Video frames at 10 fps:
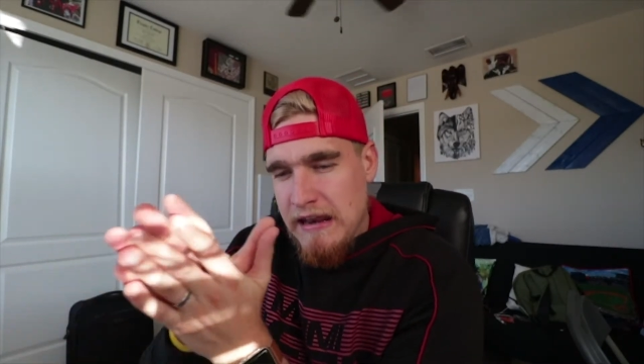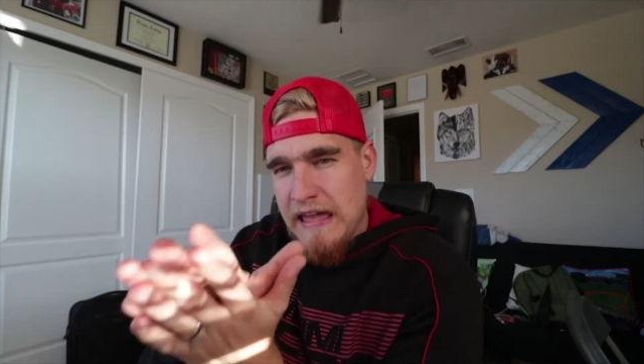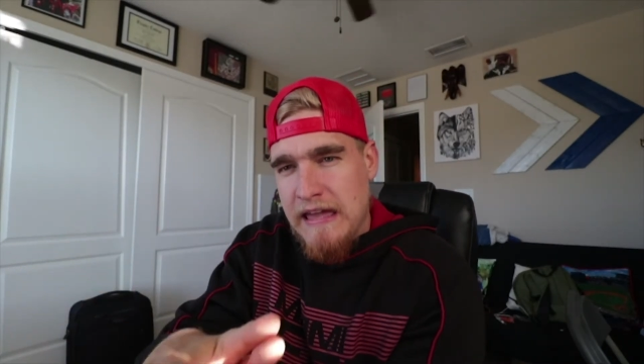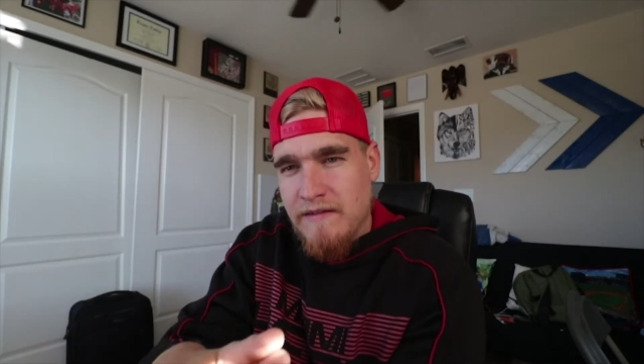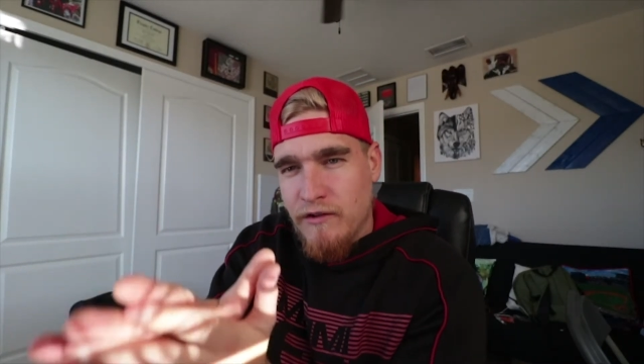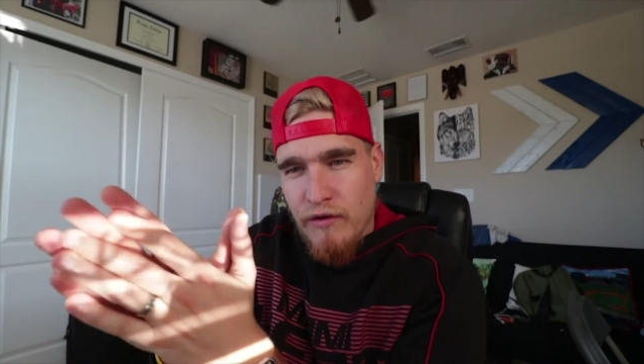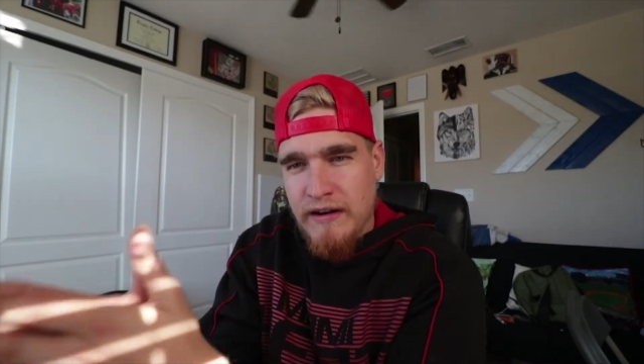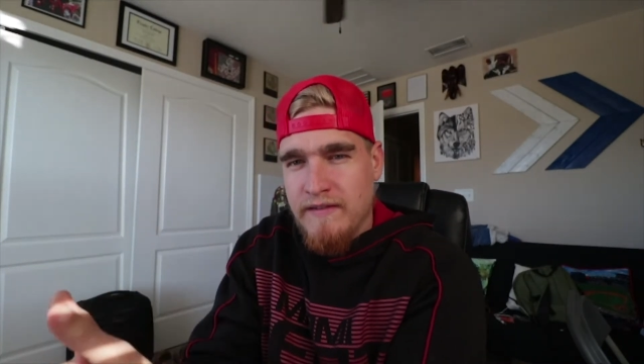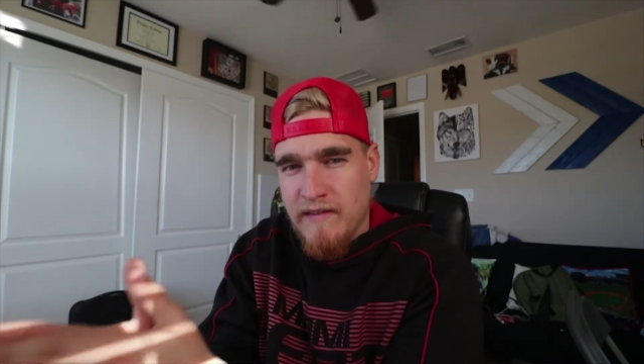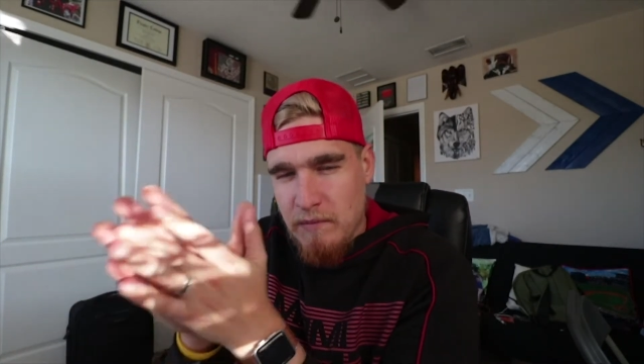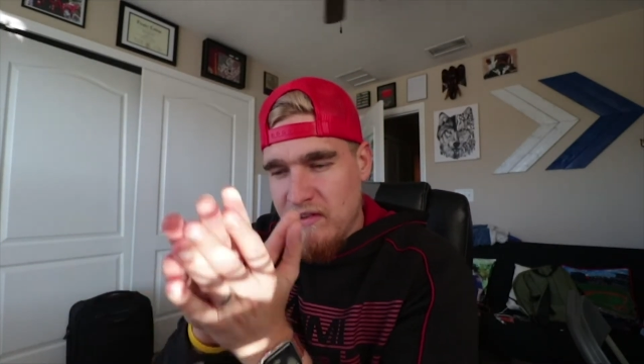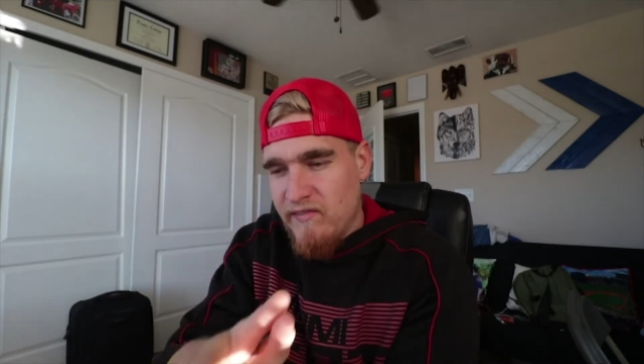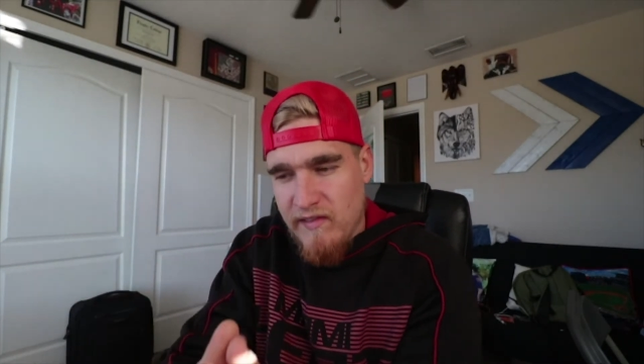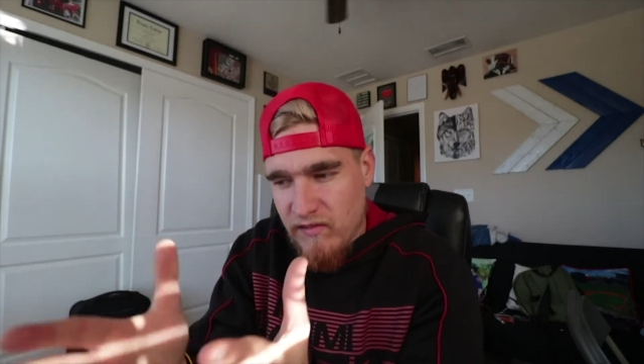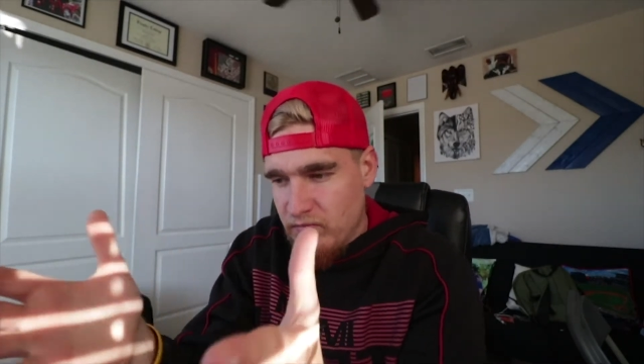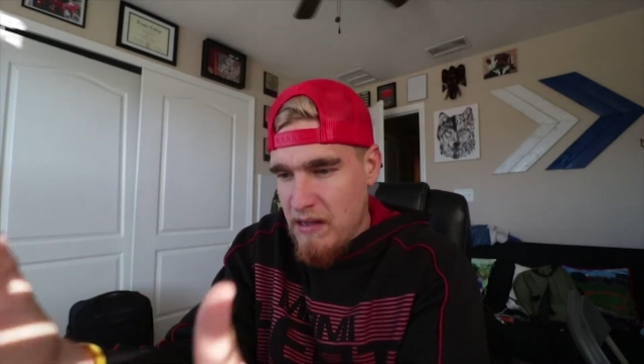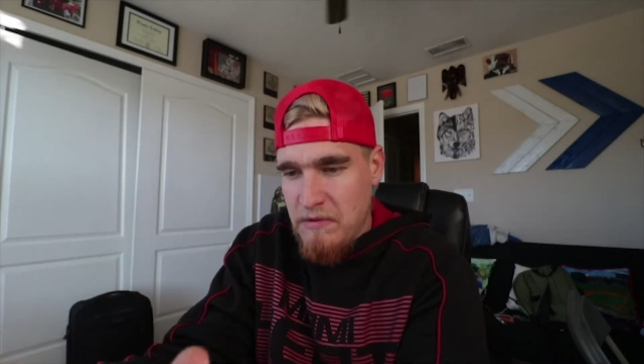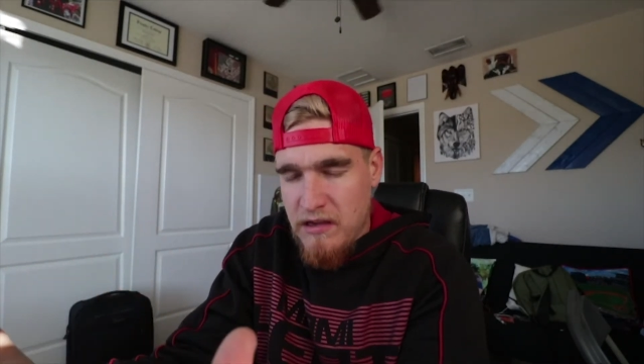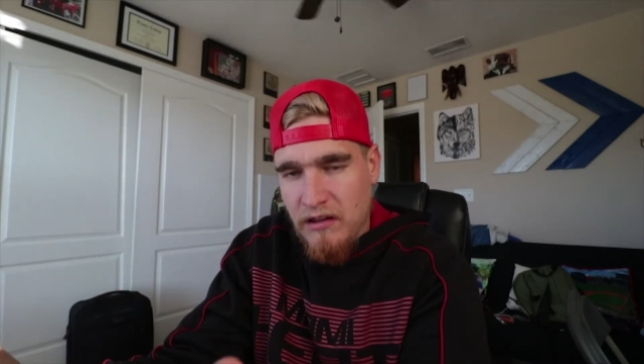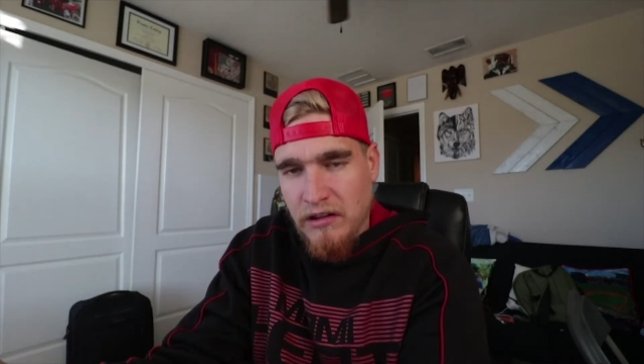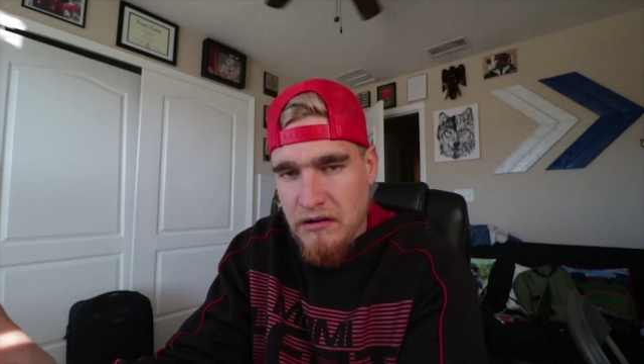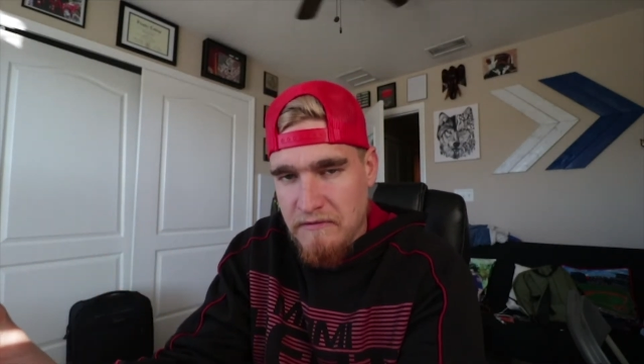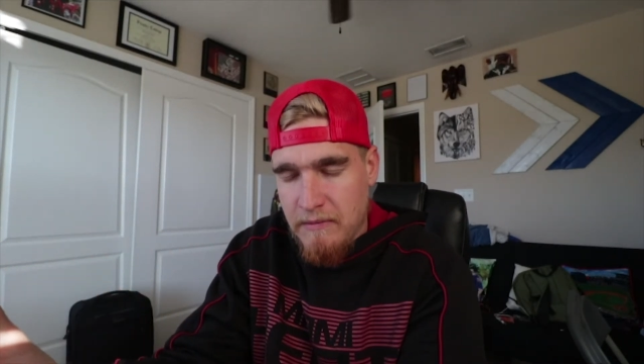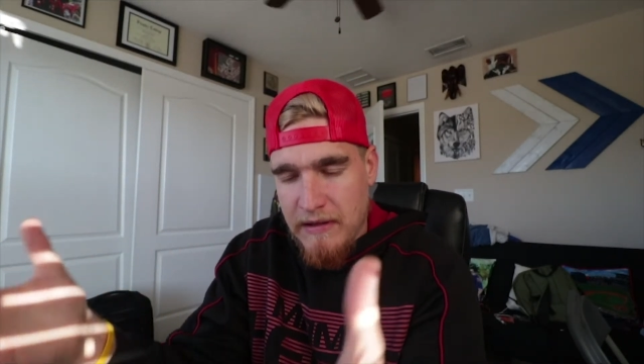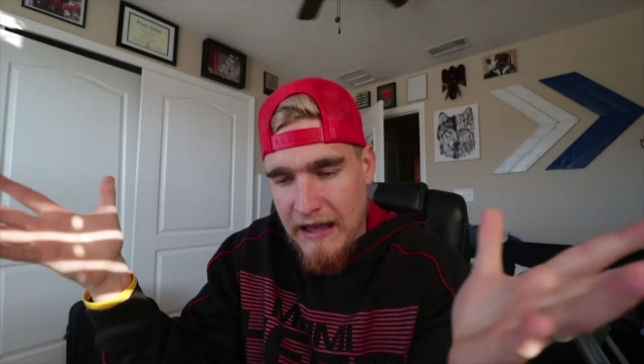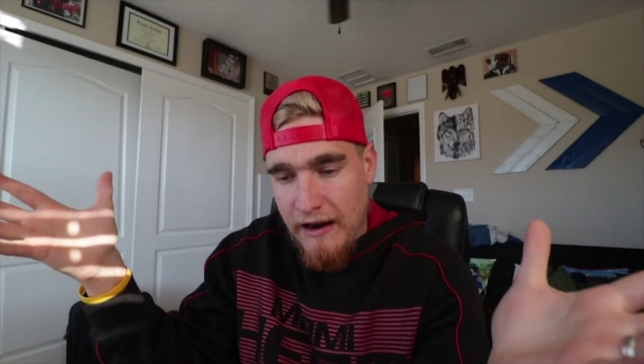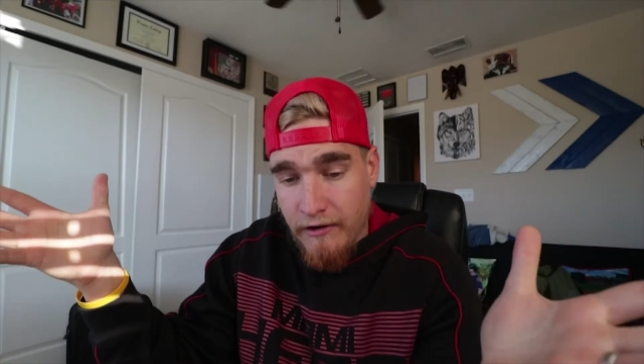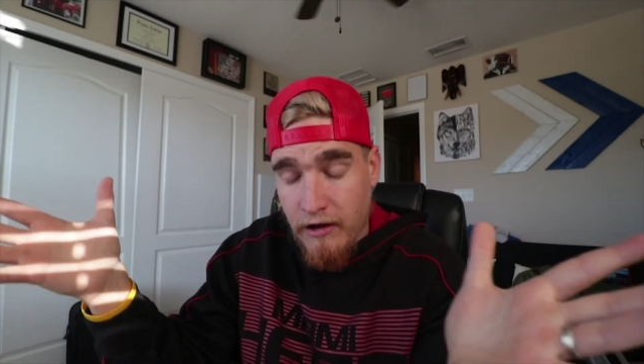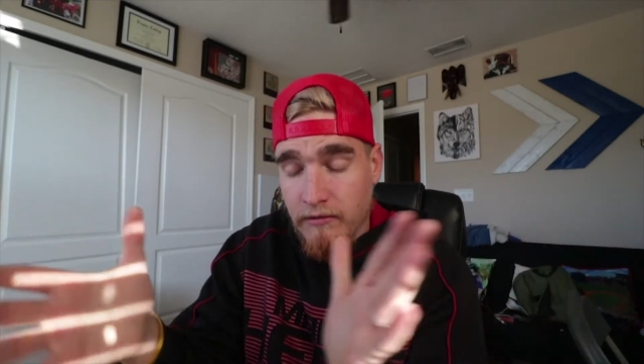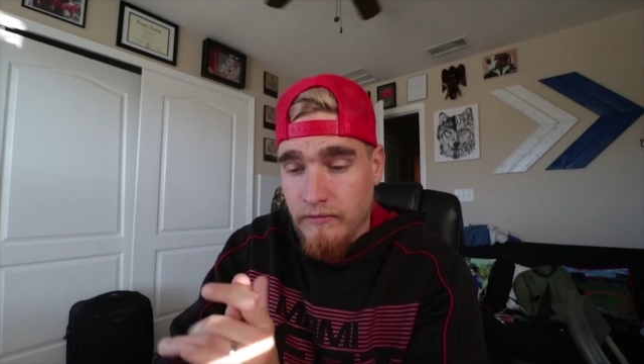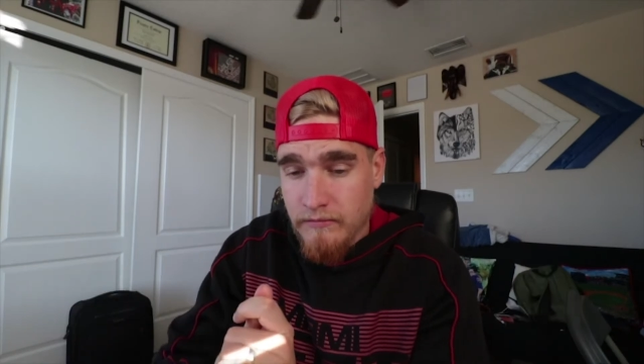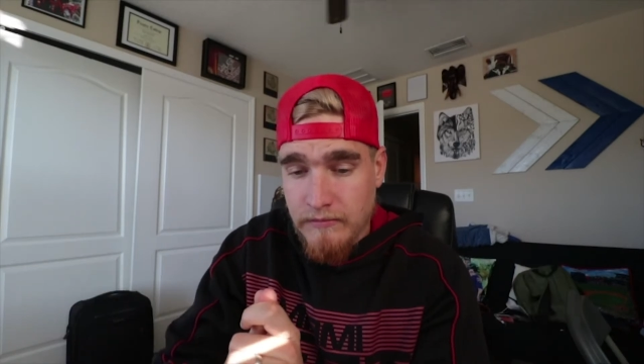it is criticism in a sense. Maybe you can learn from it. I don't know.